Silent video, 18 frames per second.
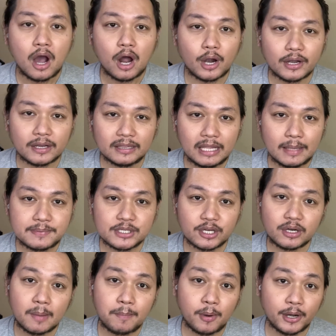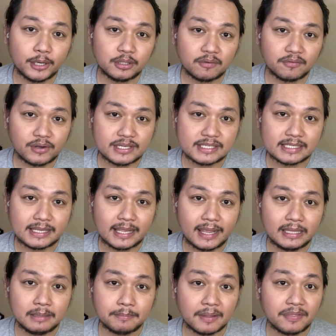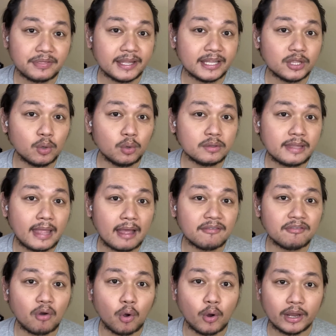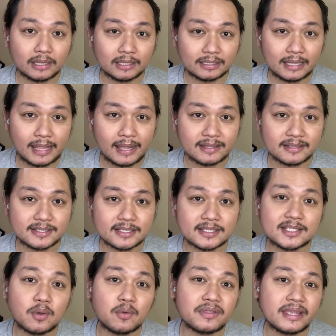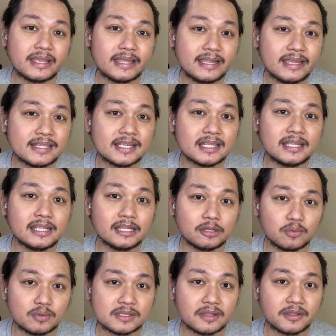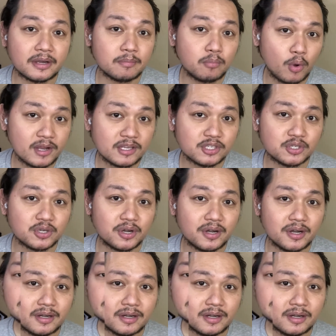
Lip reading: Our lips are a part of our skin, but they don't have oil glands, so they easily lose their moisture.